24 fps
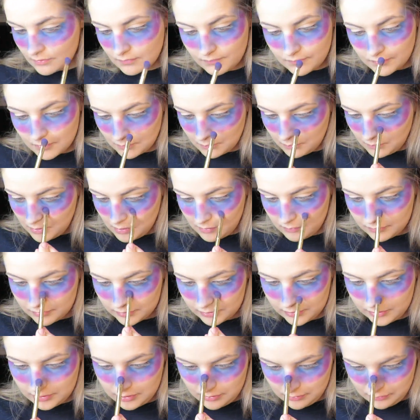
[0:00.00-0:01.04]
for what we're
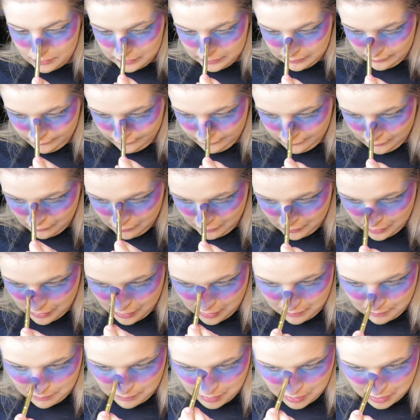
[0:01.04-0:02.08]
going for.
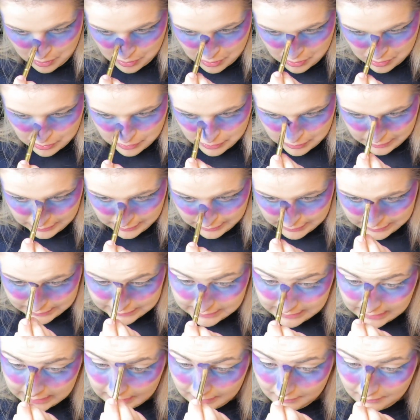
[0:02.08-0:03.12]
I'm not, like I
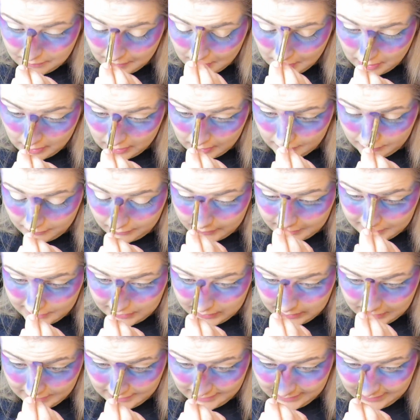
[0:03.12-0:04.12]
said, I'm not really